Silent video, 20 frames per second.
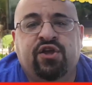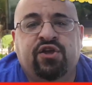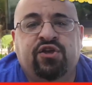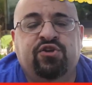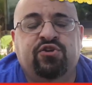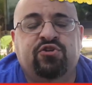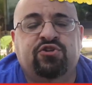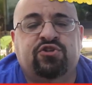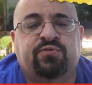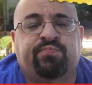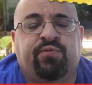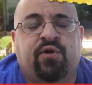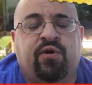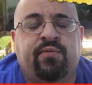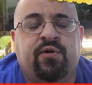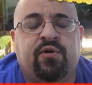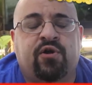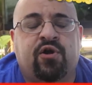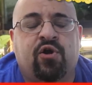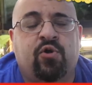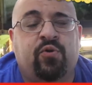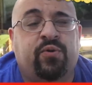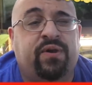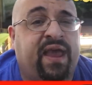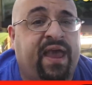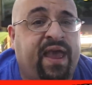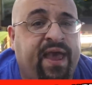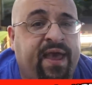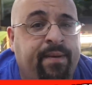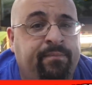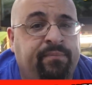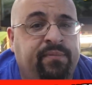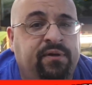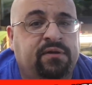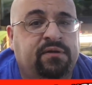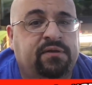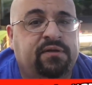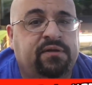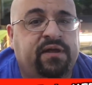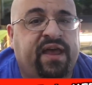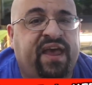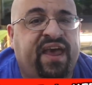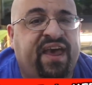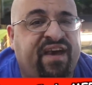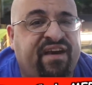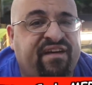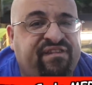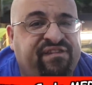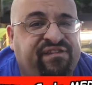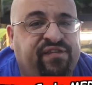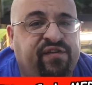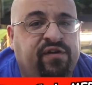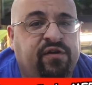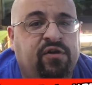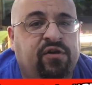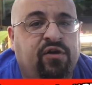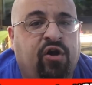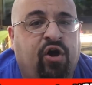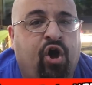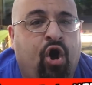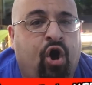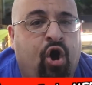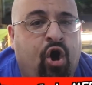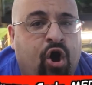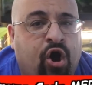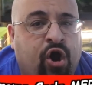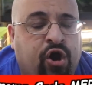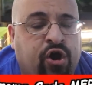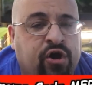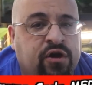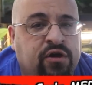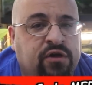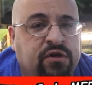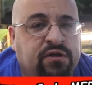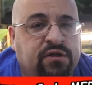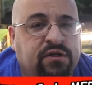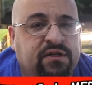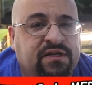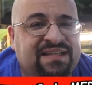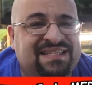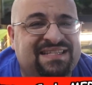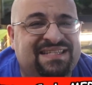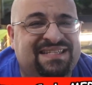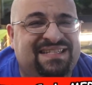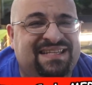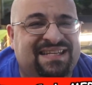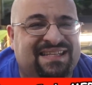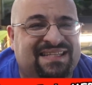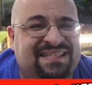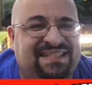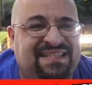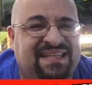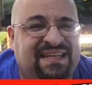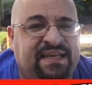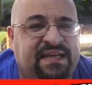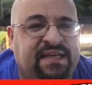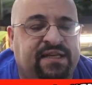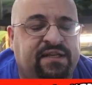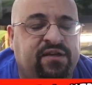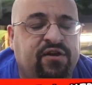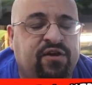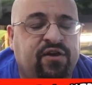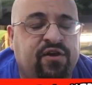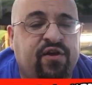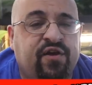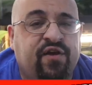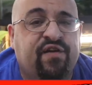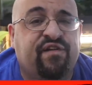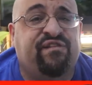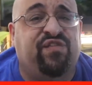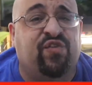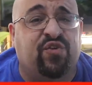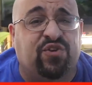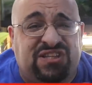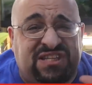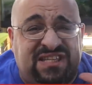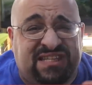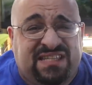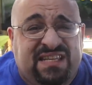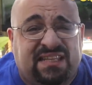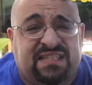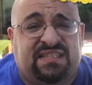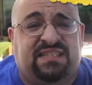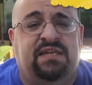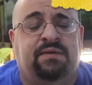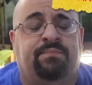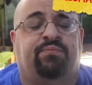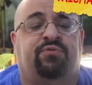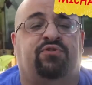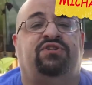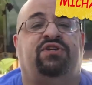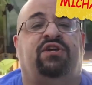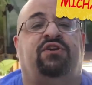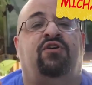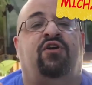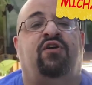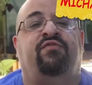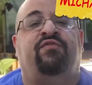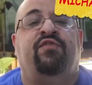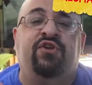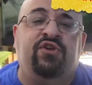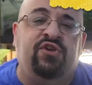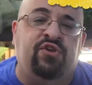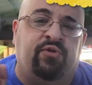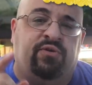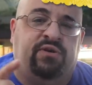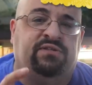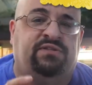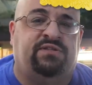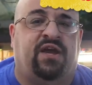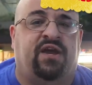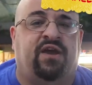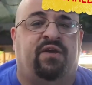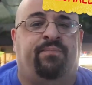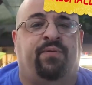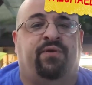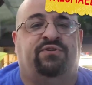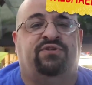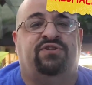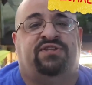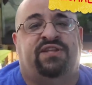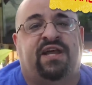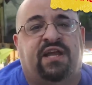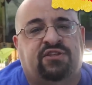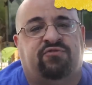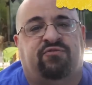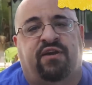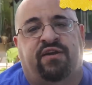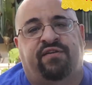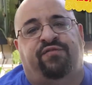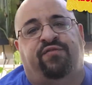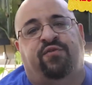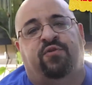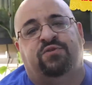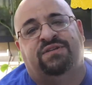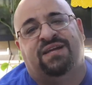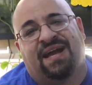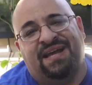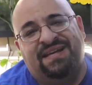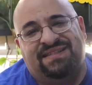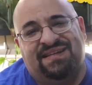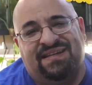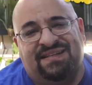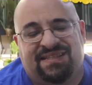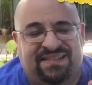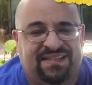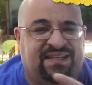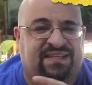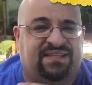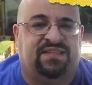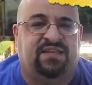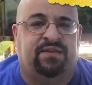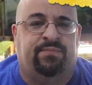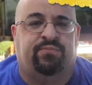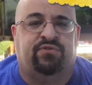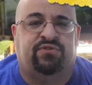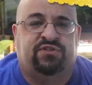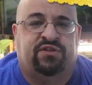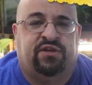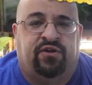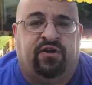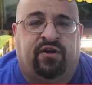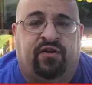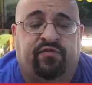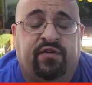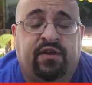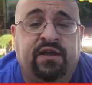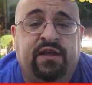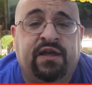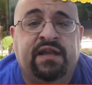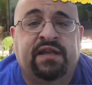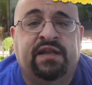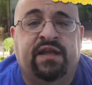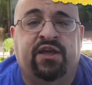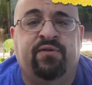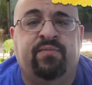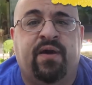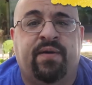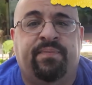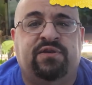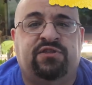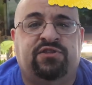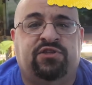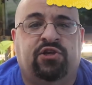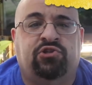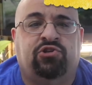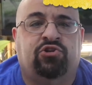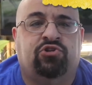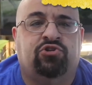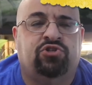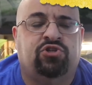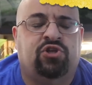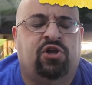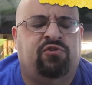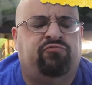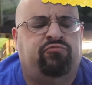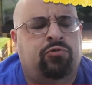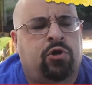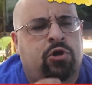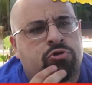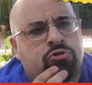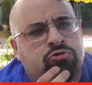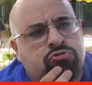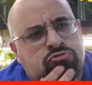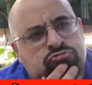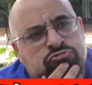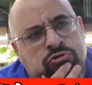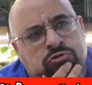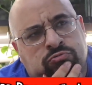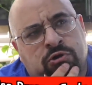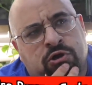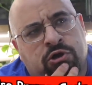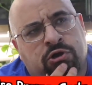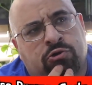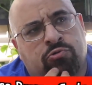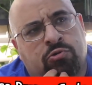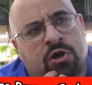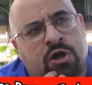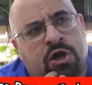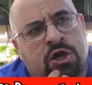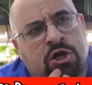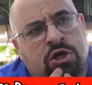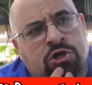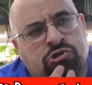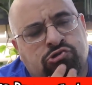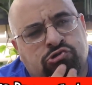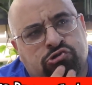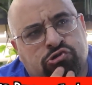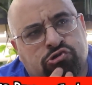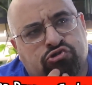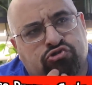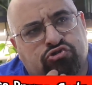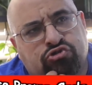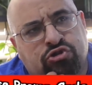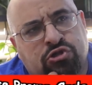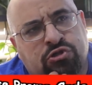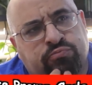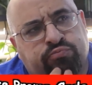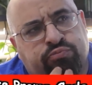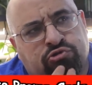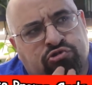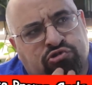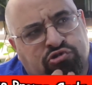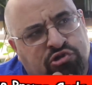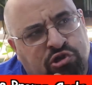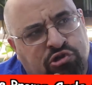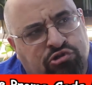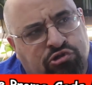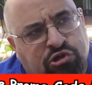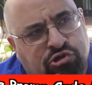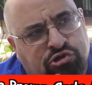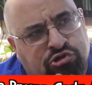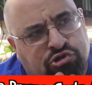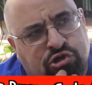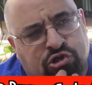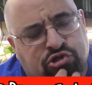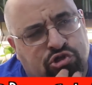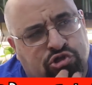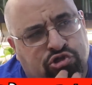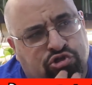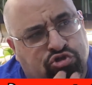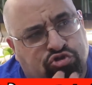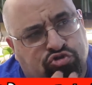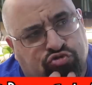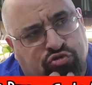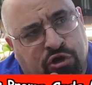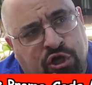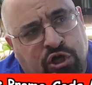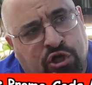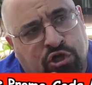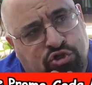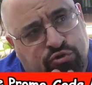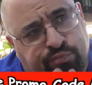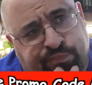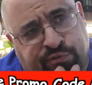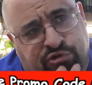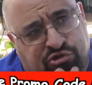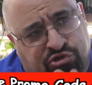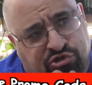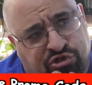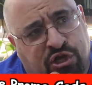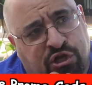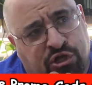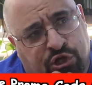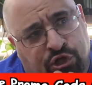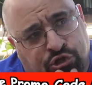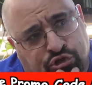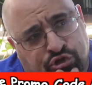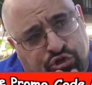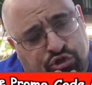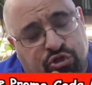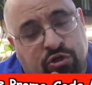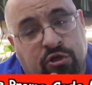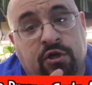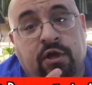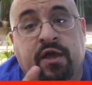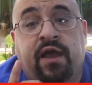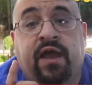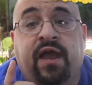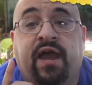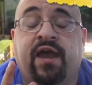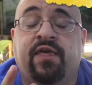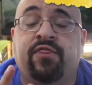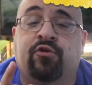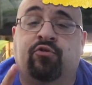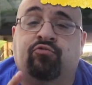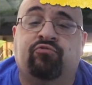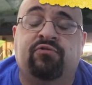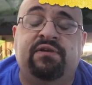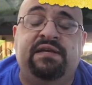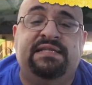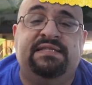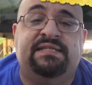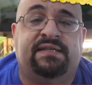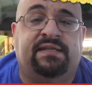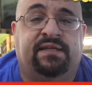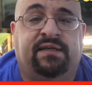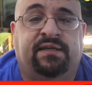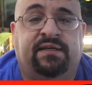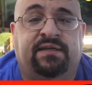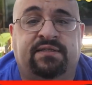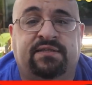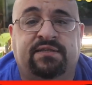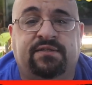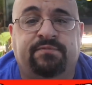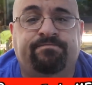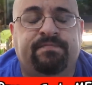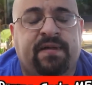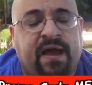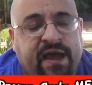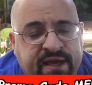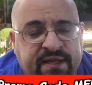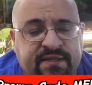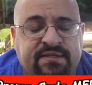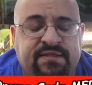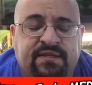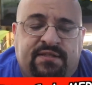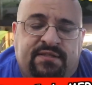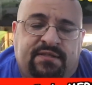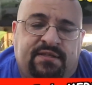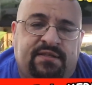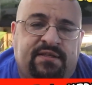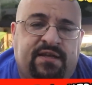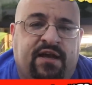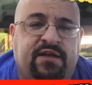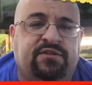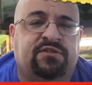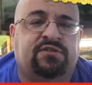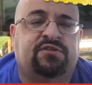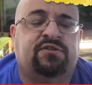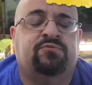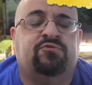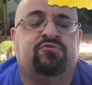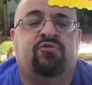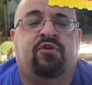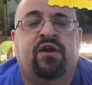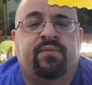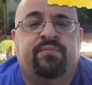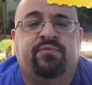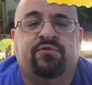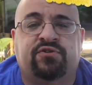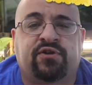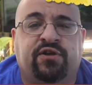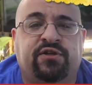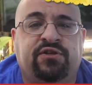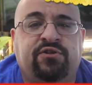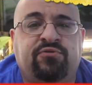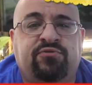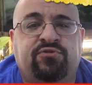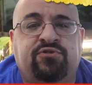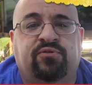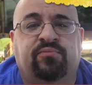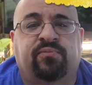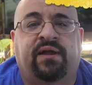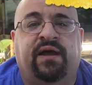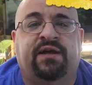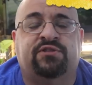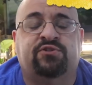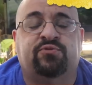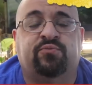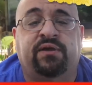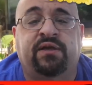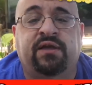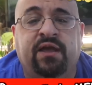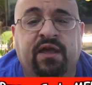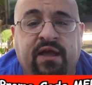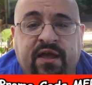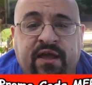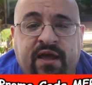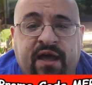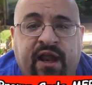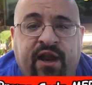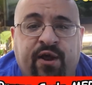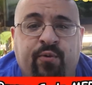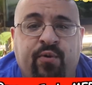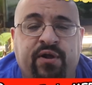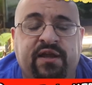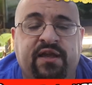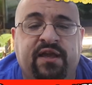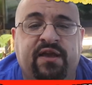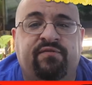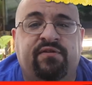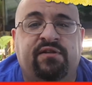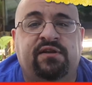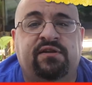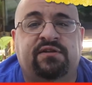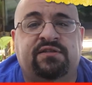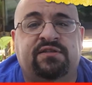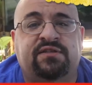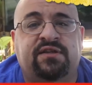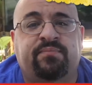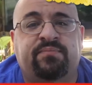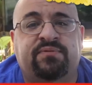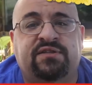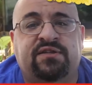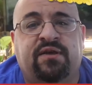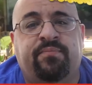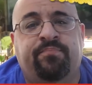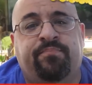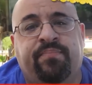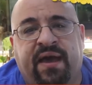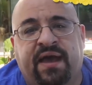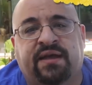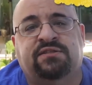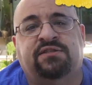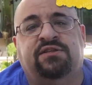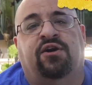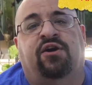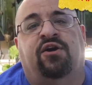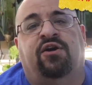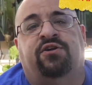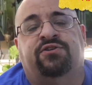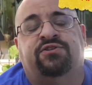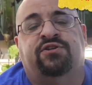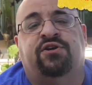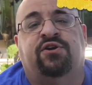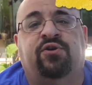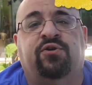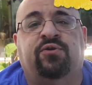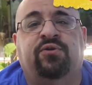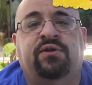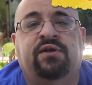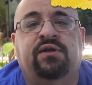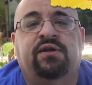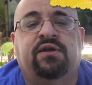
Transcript: Use promo code MFR 16 for 16% off your entire purchase. That's right, folks. I said 16% off. Now, you might be saying to yourself, well, well, Mike, why 16%? That's such a strange percentage. And the reason is I hit 16,000 subscribers on YouTube last week, and I want to give a little something something back to y'all. So,